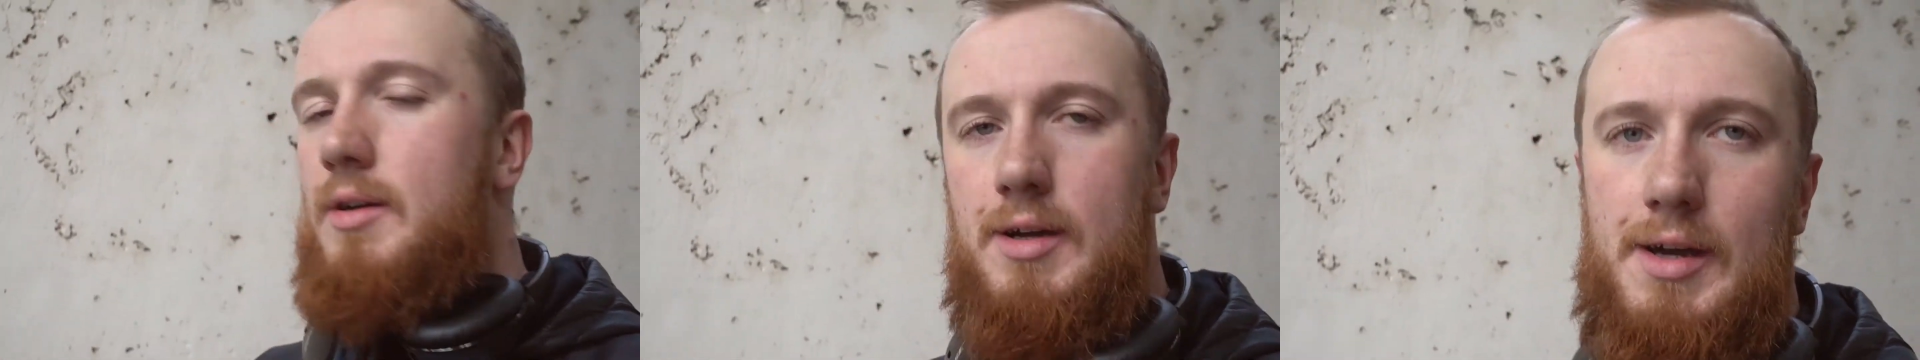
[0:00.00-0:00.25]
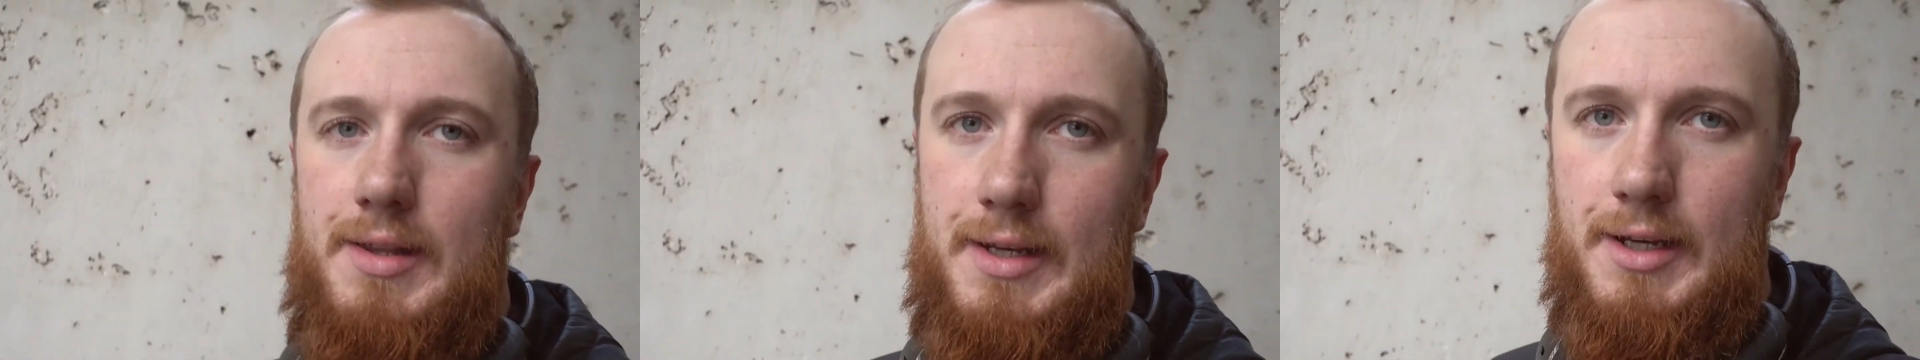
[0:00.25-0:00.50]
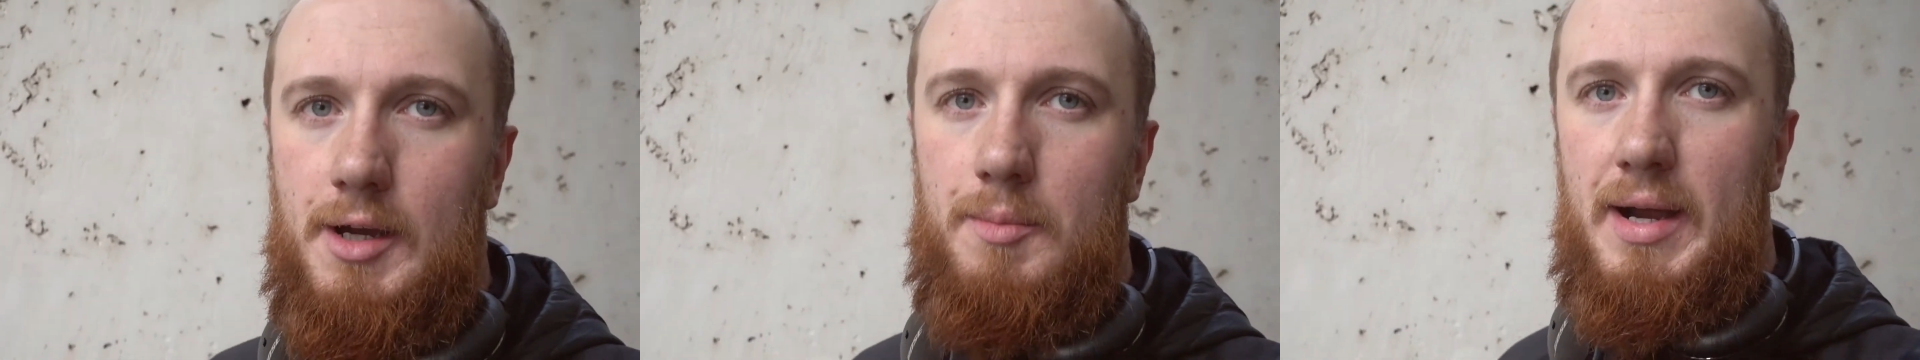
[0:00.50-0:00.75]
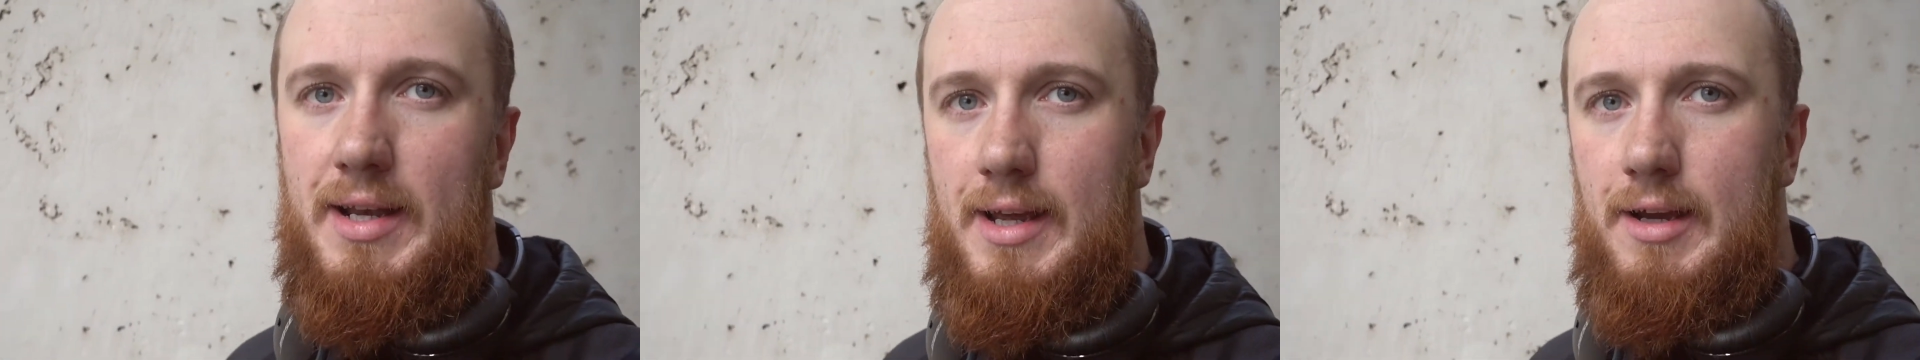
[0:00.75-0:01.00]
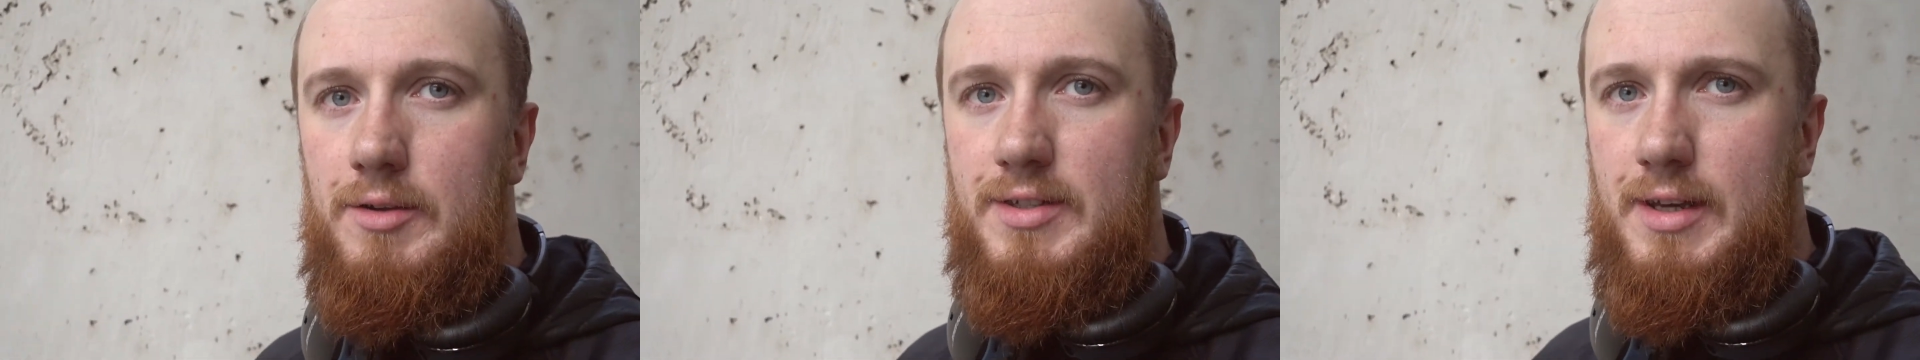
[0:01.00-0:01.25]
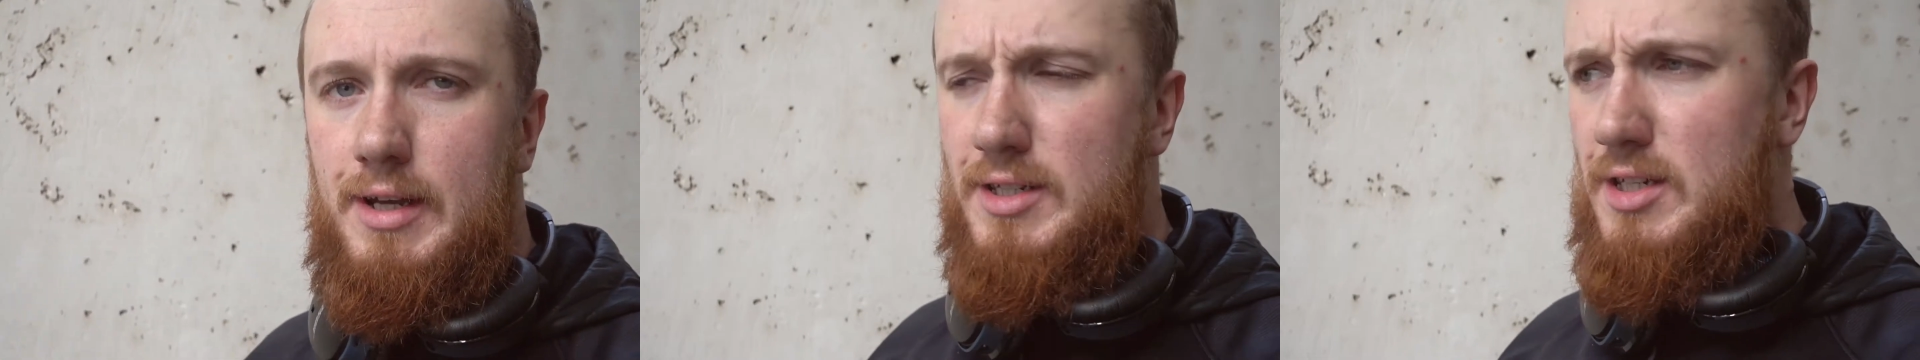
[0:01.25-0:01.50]
and then come back down to
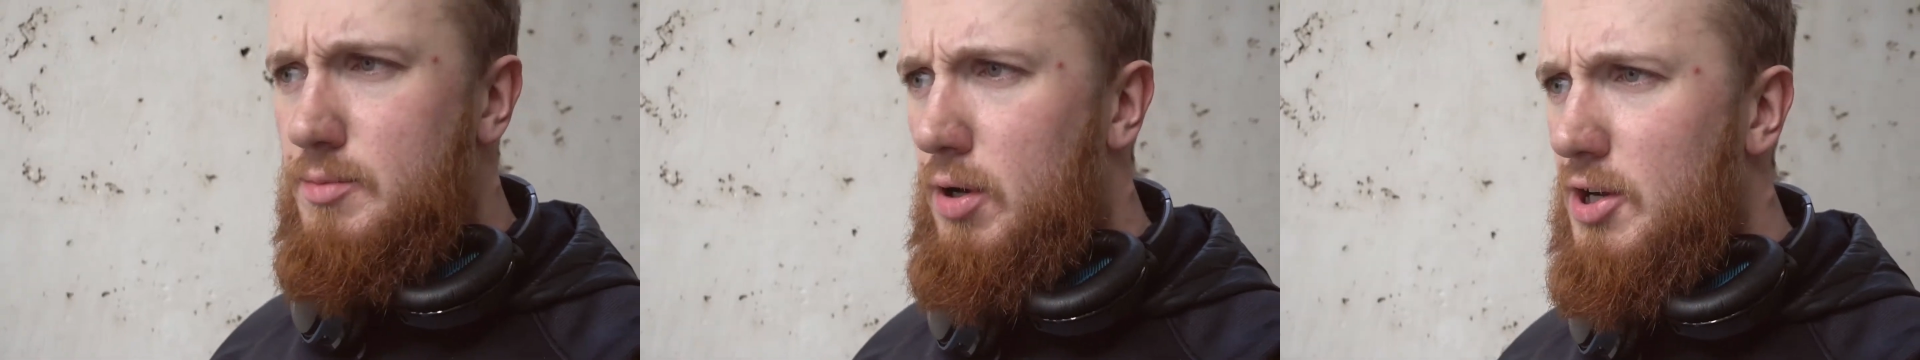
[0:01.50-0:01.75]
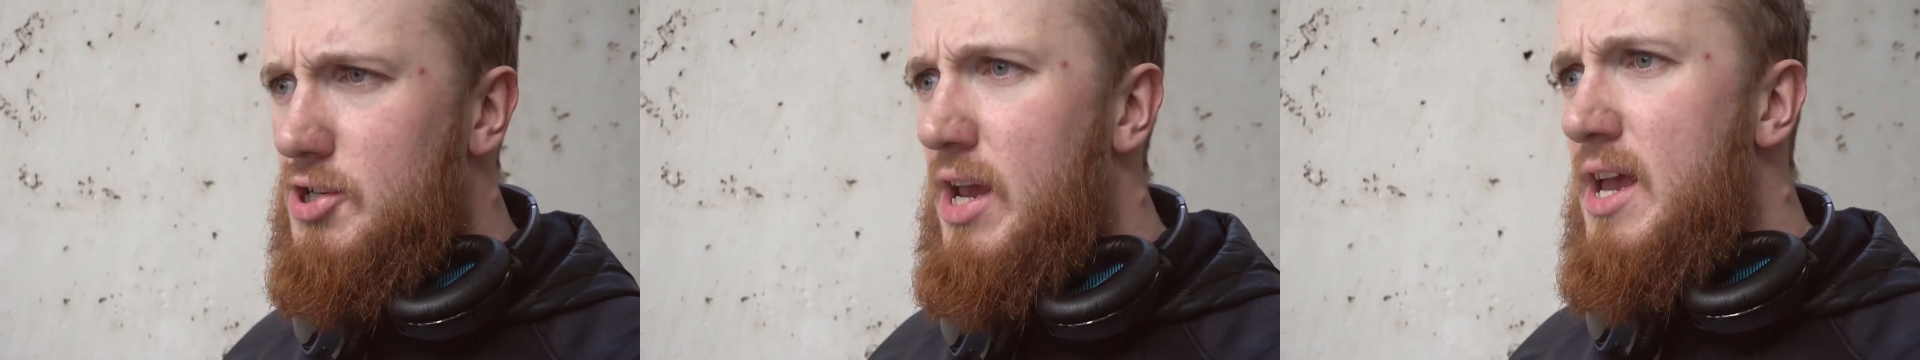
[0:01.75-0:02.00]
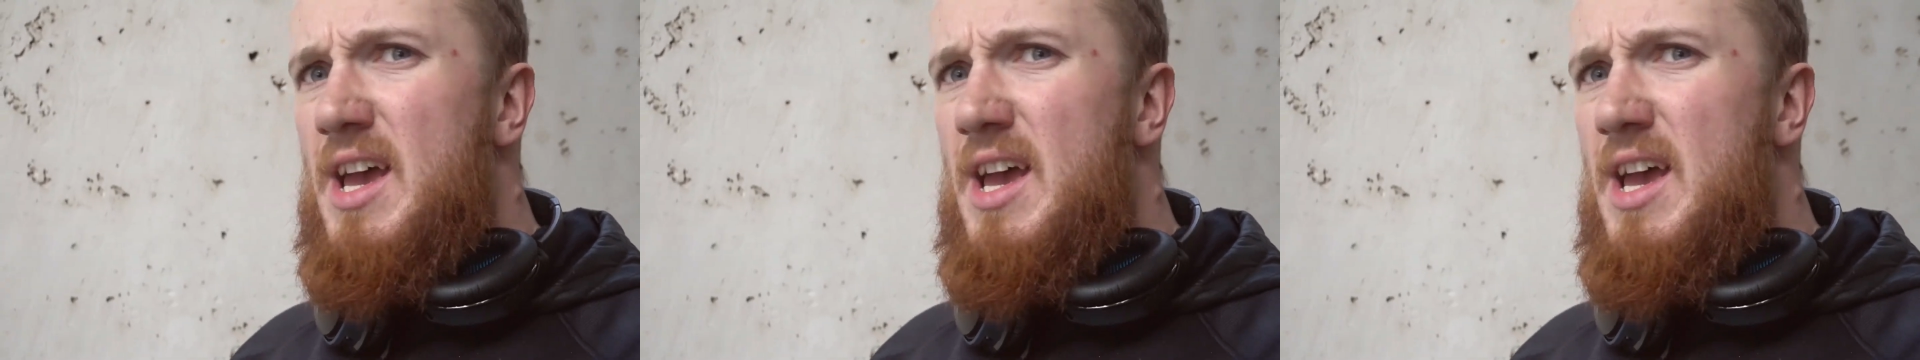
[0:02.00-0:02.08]
get it to the polish.